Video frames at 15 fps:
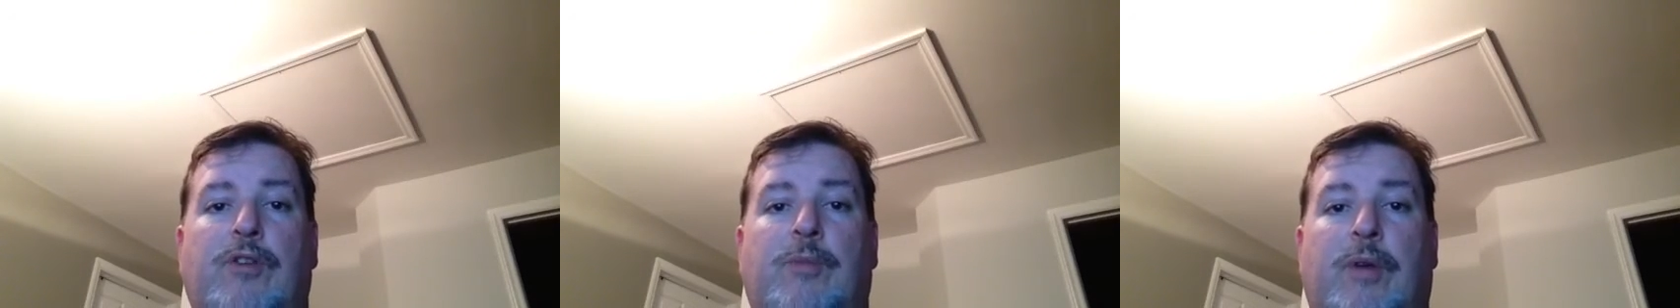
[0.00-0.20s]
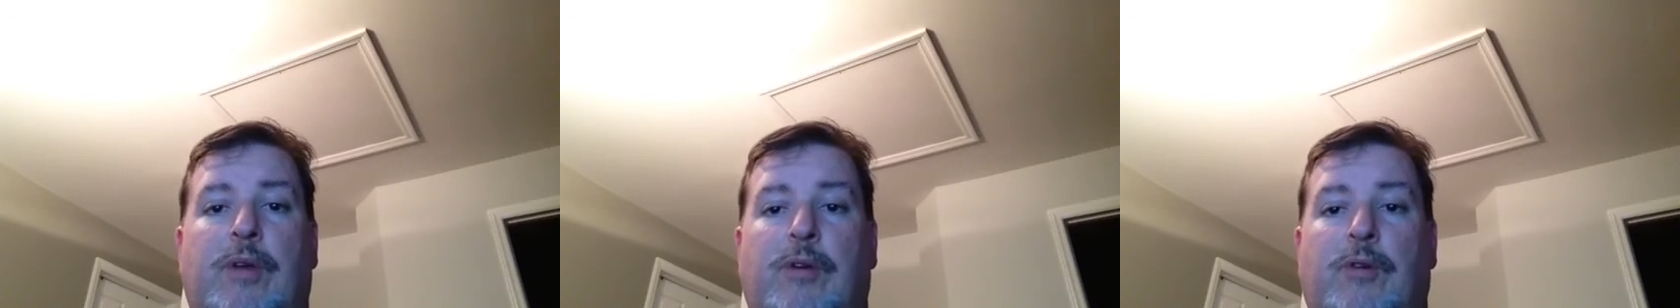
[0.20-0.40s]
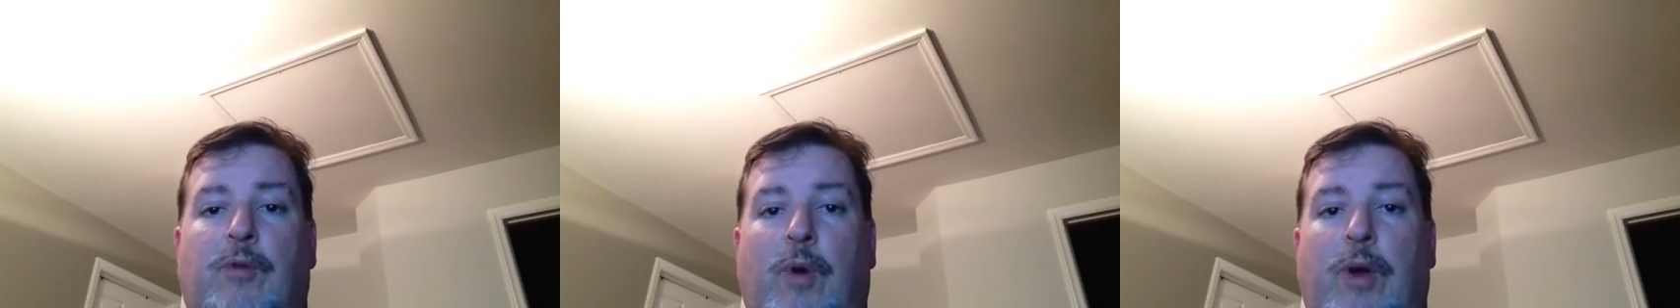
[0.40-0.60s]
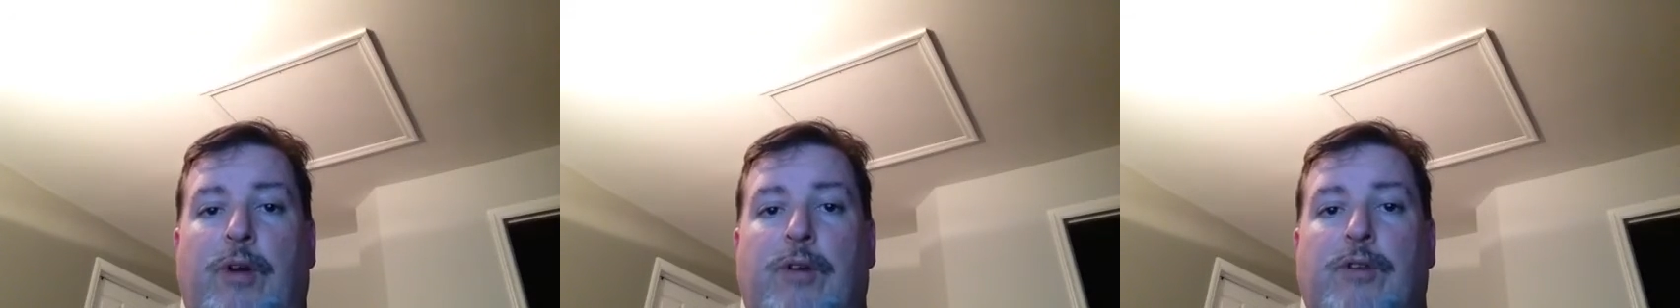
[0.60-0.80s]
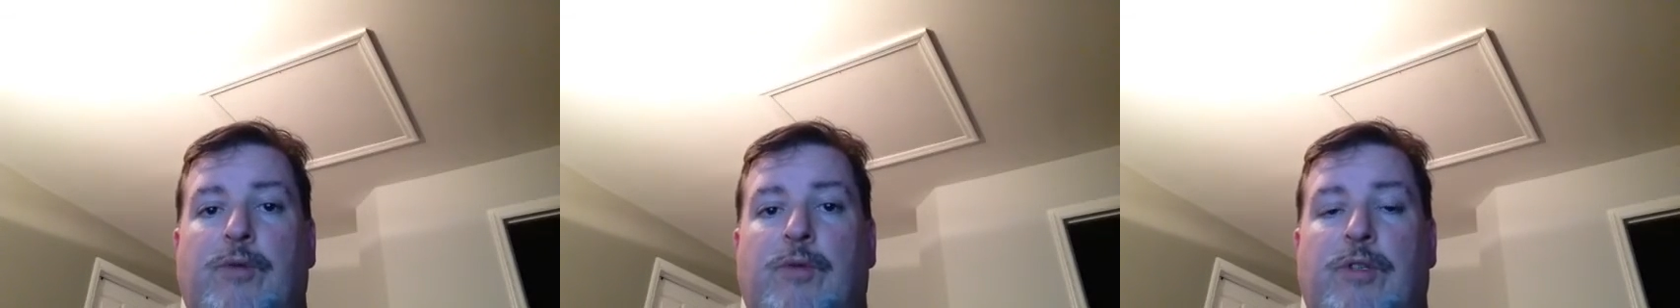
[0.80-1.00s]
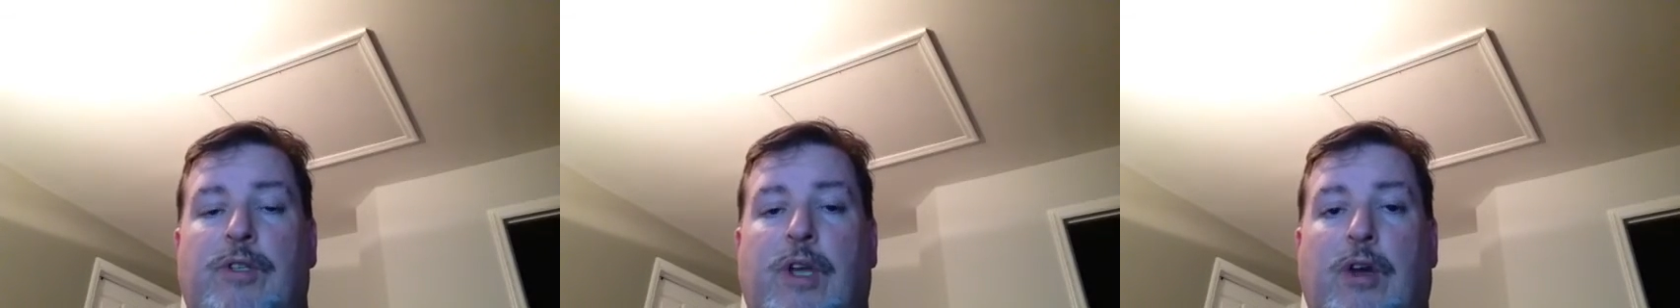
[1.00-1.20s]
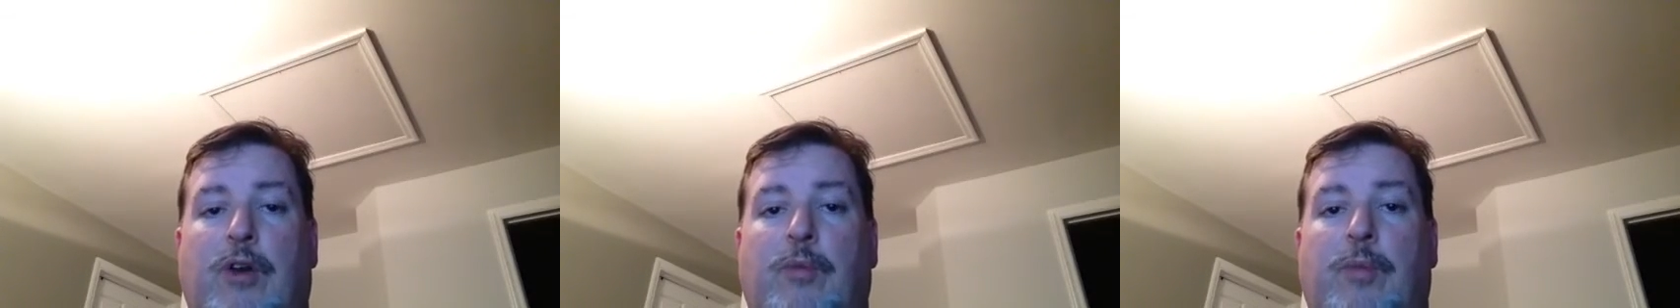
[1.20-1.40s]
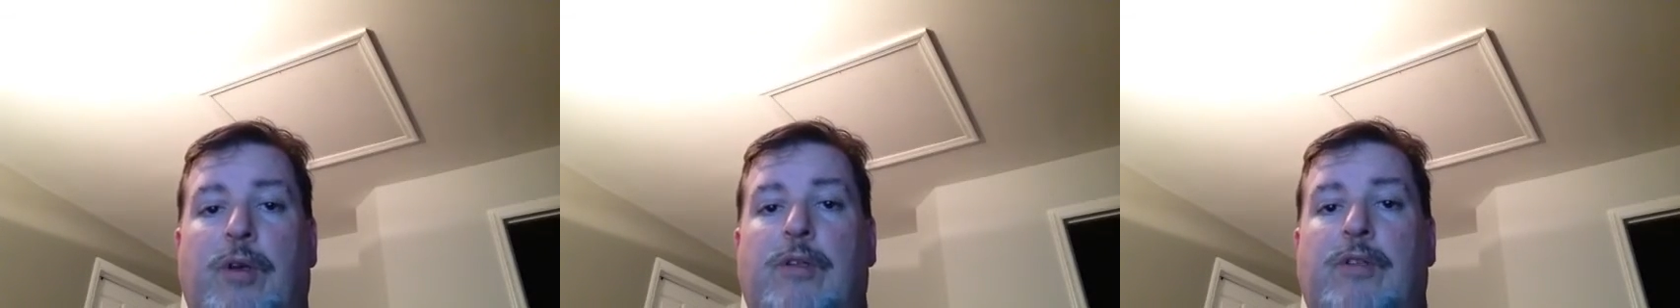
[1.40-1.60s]
but Quakers would stay
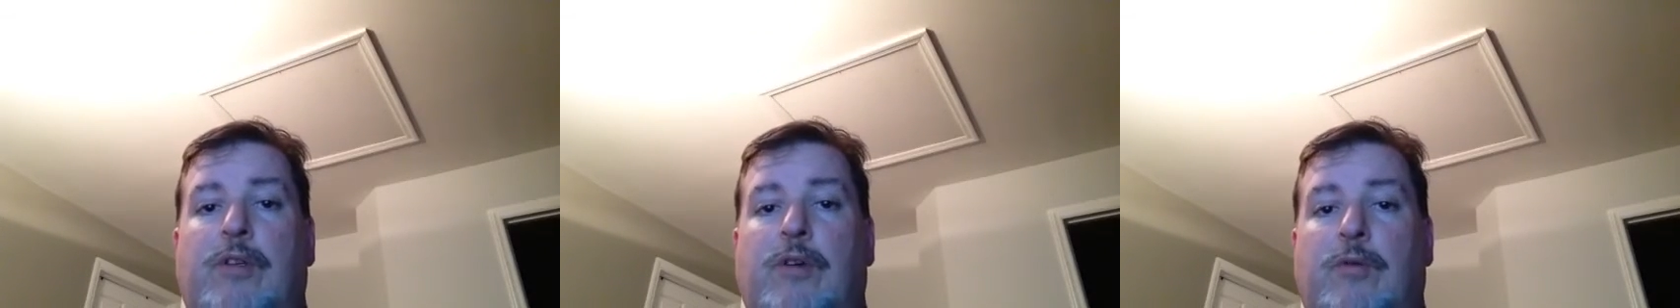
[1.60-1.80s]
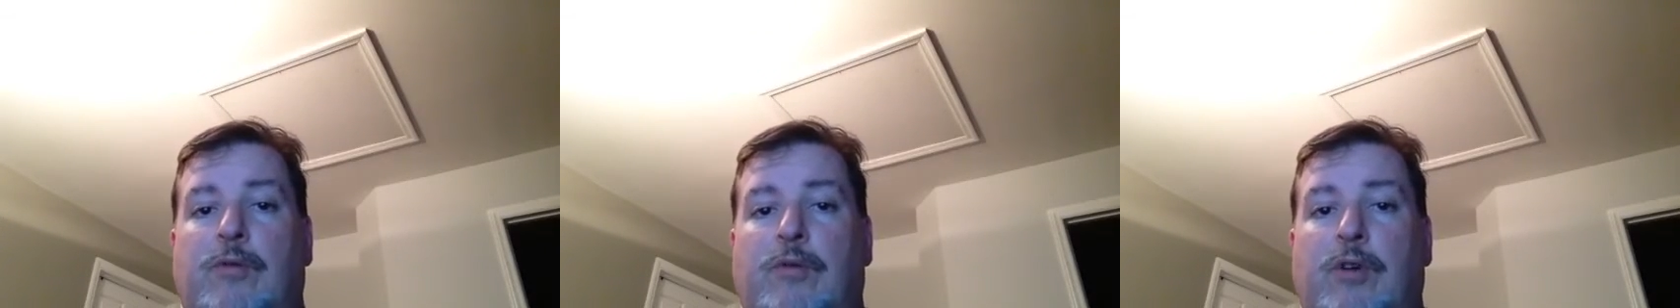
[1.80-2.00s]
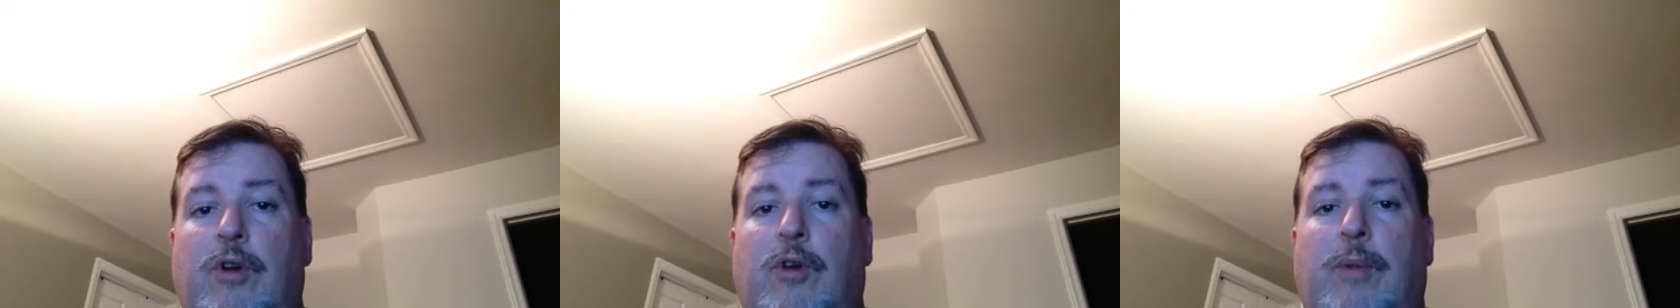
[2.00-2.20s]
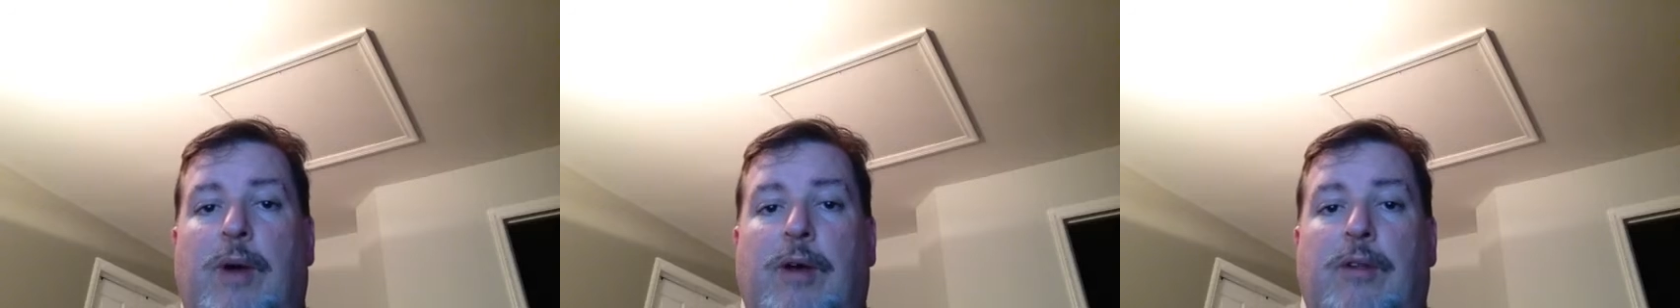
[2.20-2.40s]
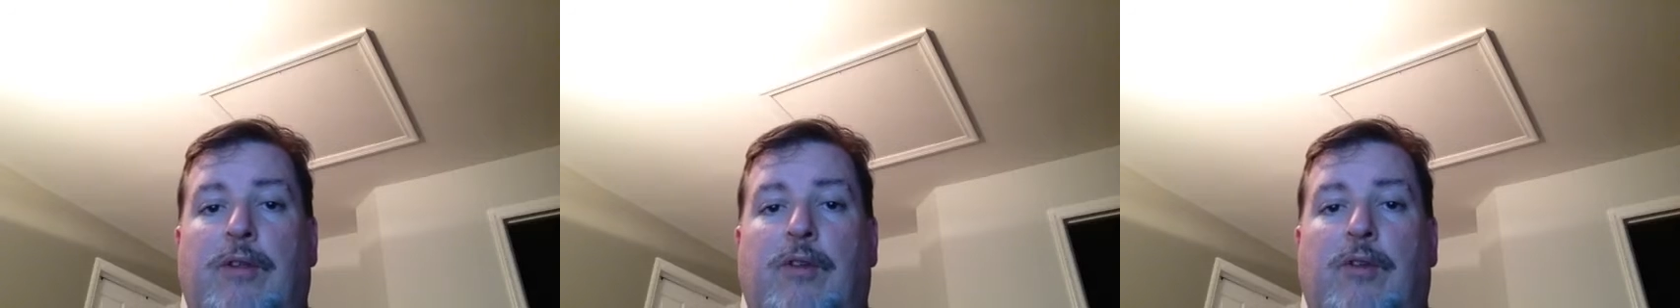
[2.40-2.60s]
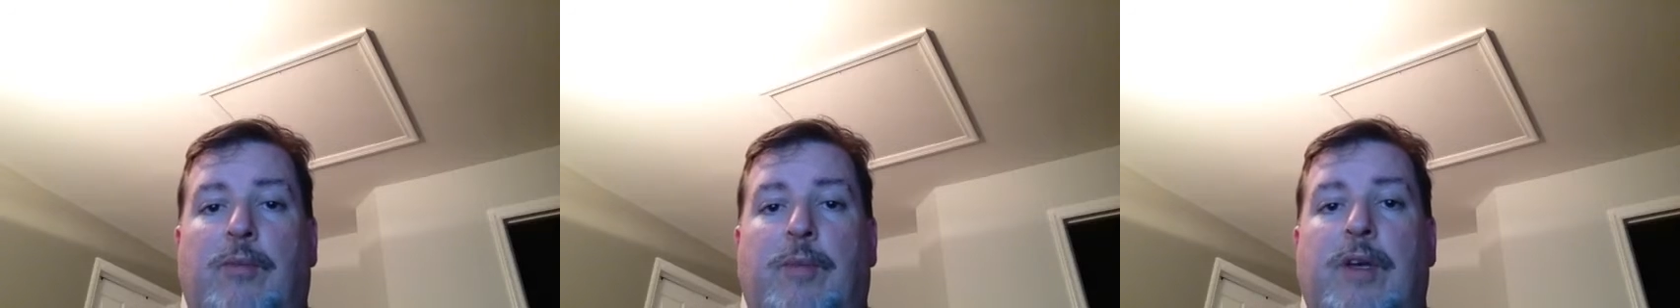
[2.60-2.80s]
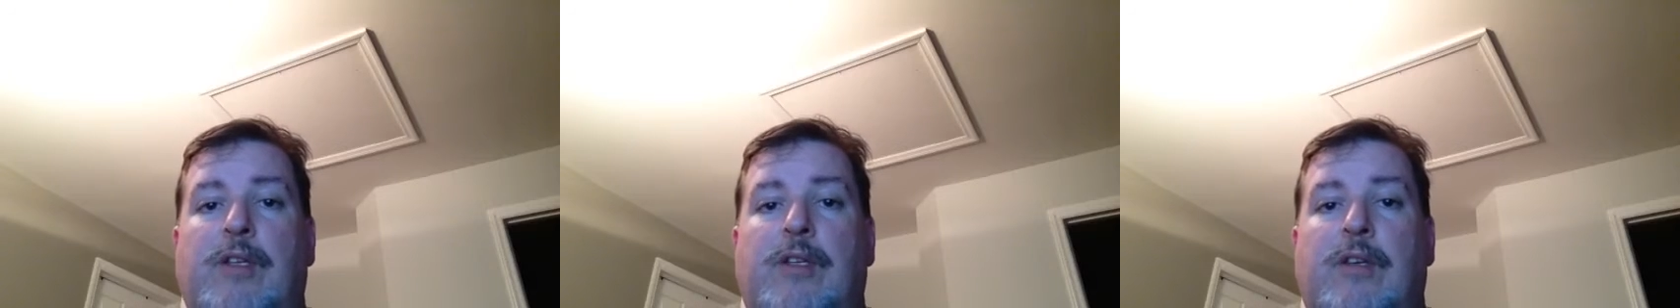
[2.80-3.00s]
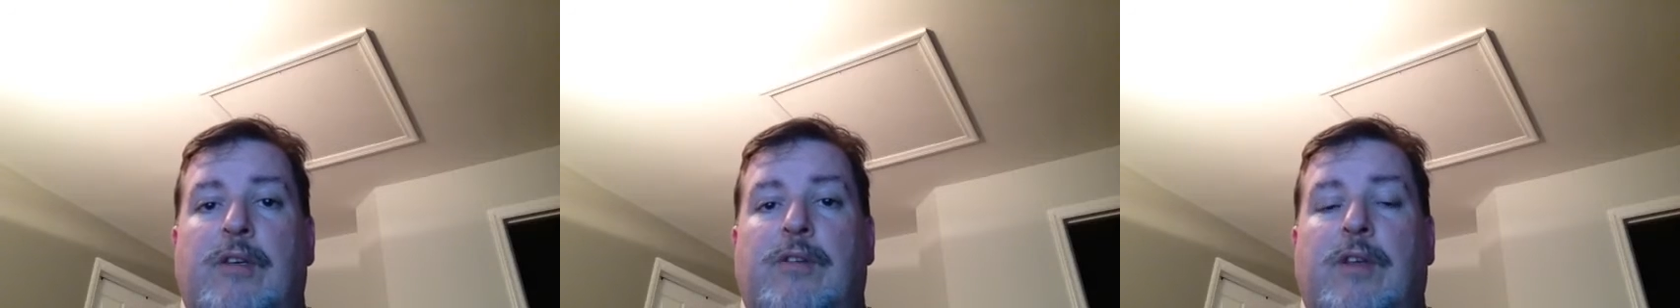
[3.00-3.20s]
open, so go about and do
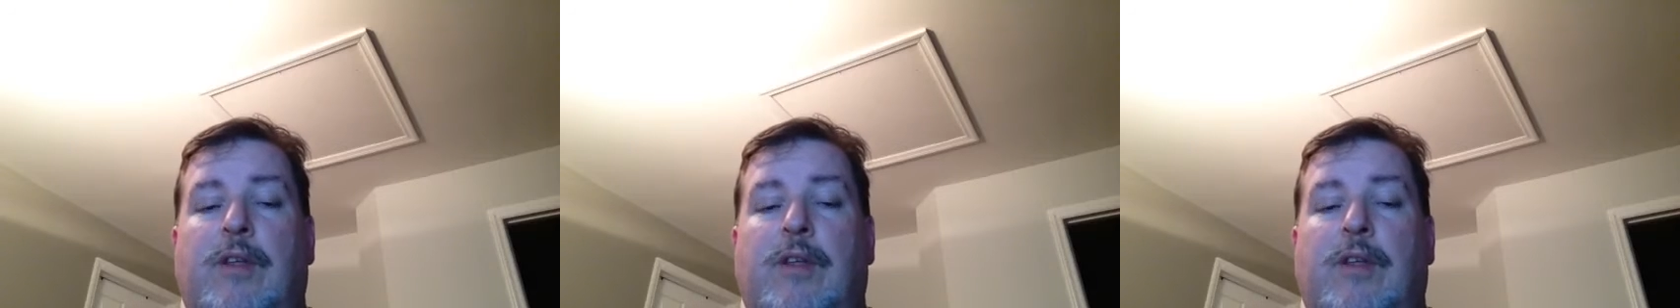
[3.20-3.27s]
business.